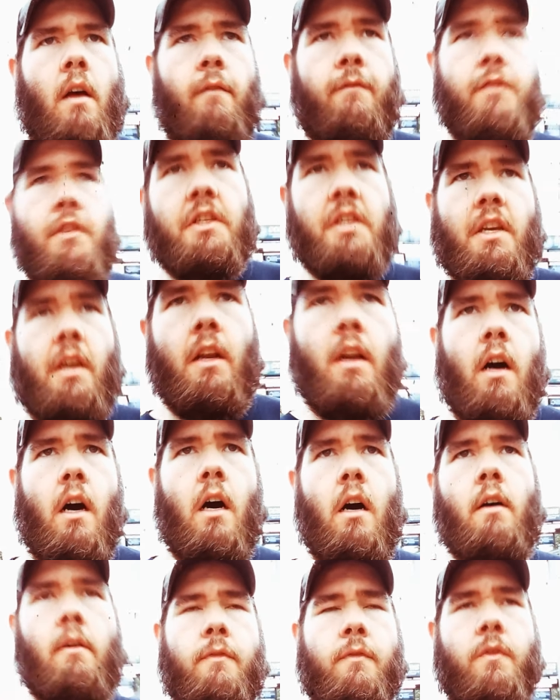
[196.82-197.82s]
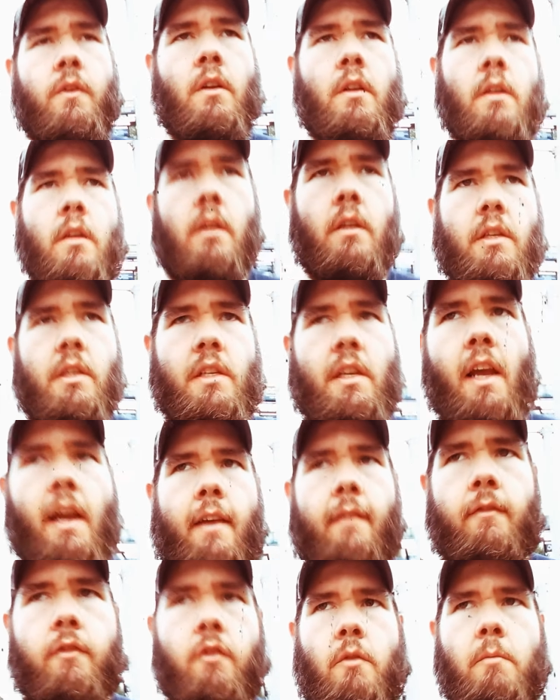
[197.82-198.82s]
I'm just get off,
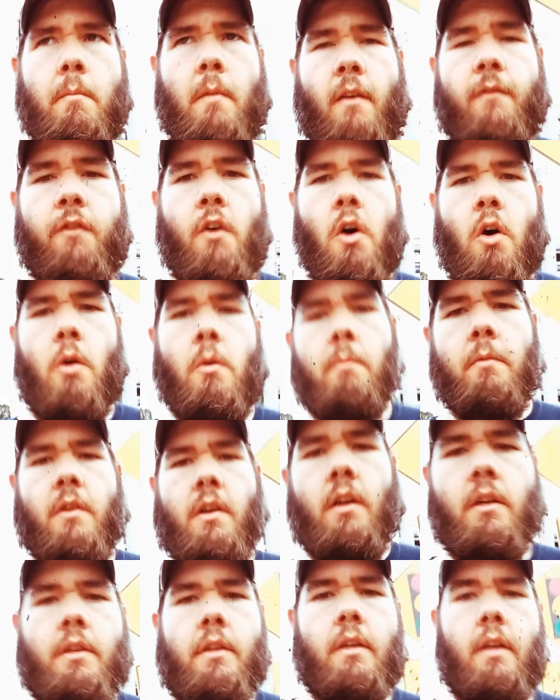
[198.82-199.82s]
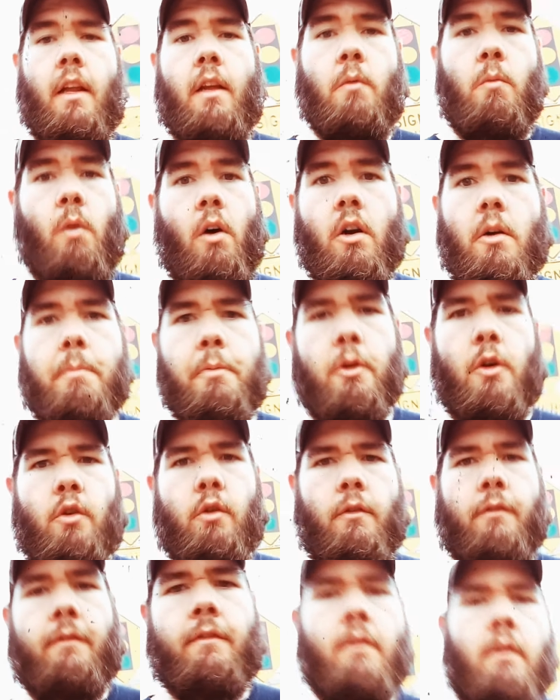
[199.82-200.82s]
save my phone because it ain't
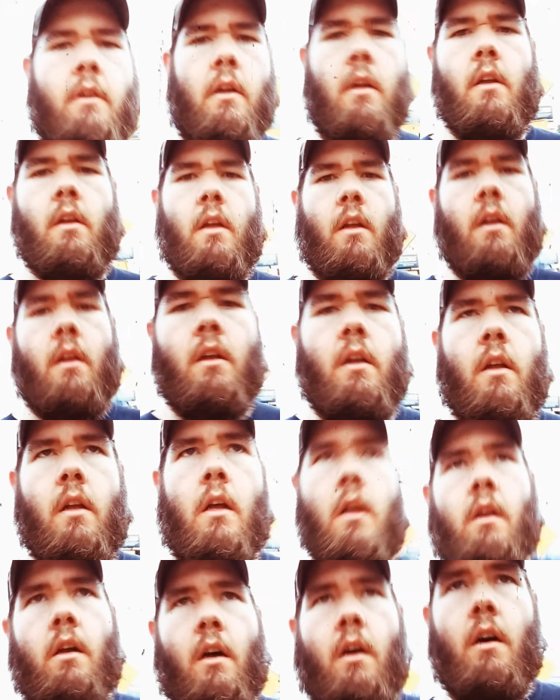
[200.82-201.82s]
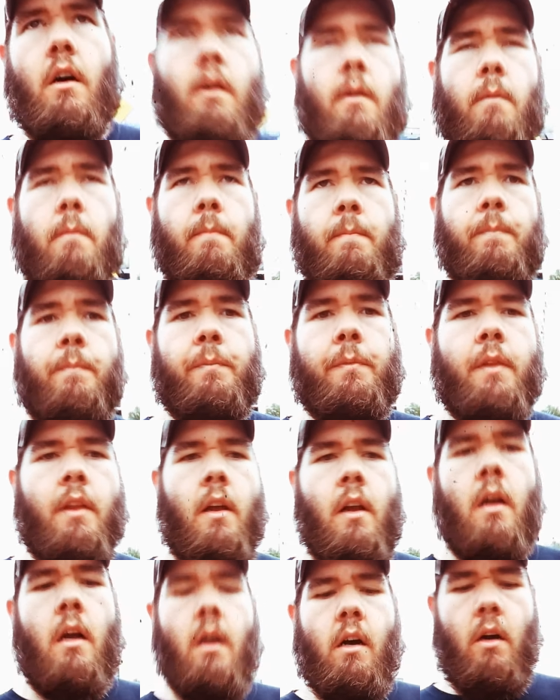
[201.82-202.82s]
waterproof. Um,
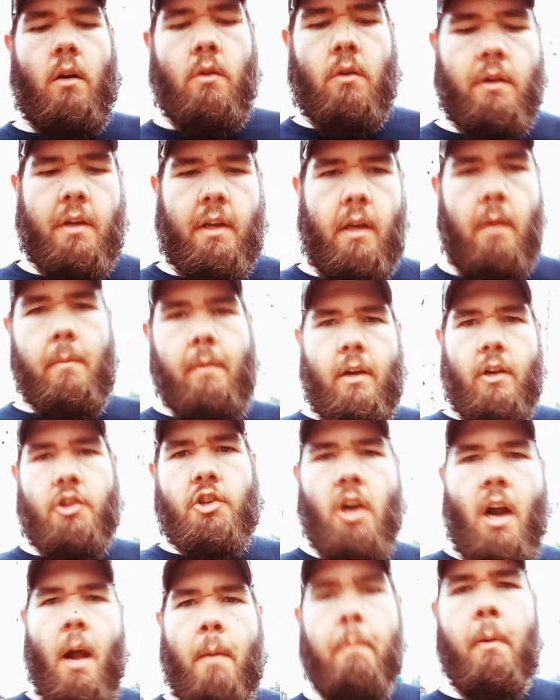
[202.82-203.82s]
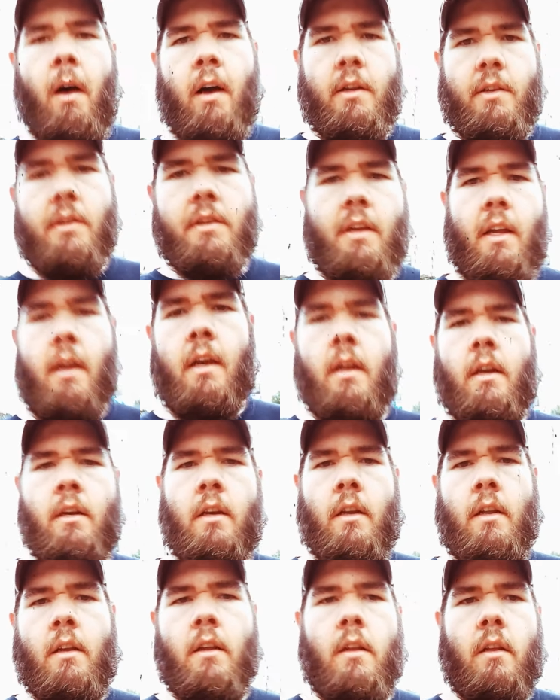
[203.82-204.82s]
I'm gonna get me a tripod
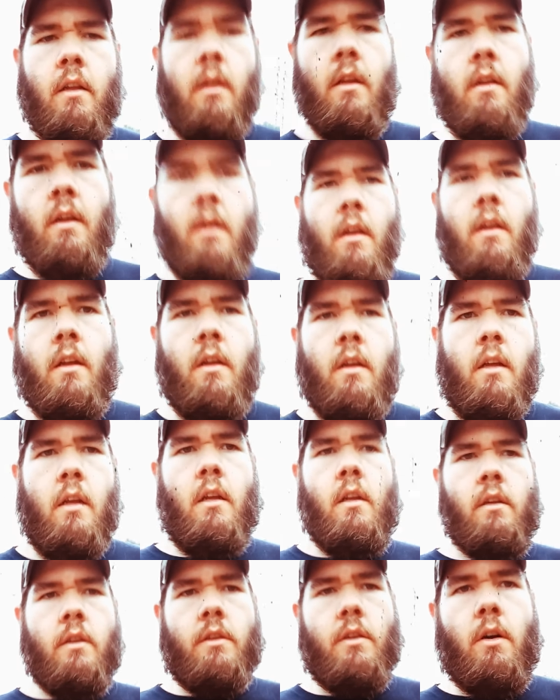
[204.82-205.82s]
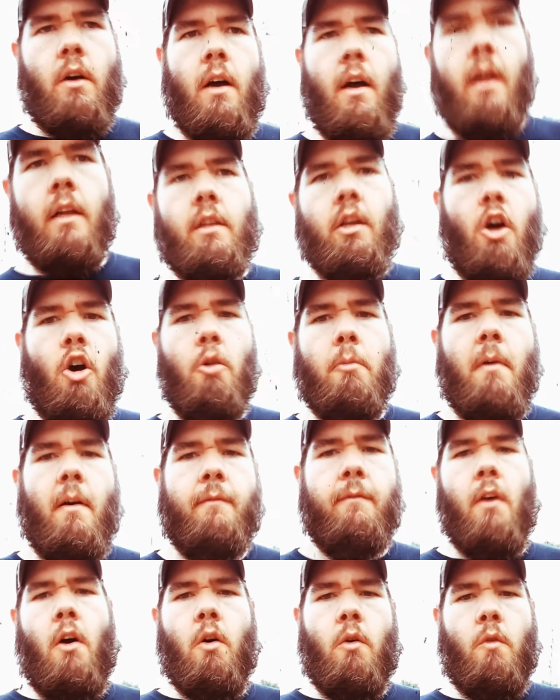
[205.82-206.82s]
stand so I don't have to hold my
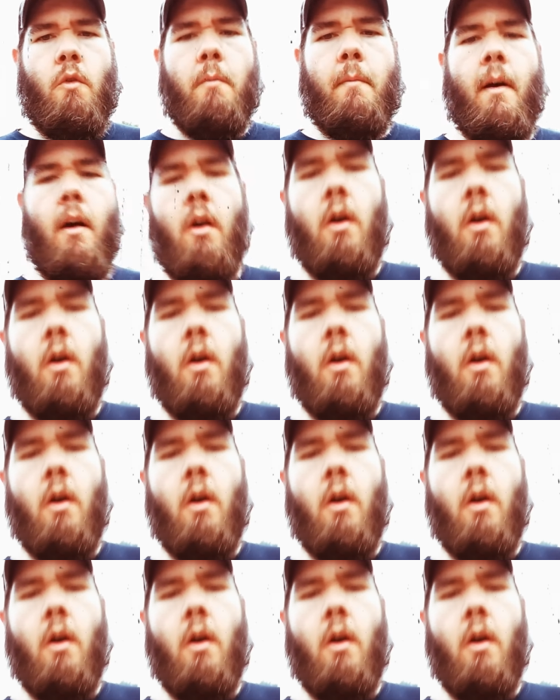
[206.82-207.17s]
phone with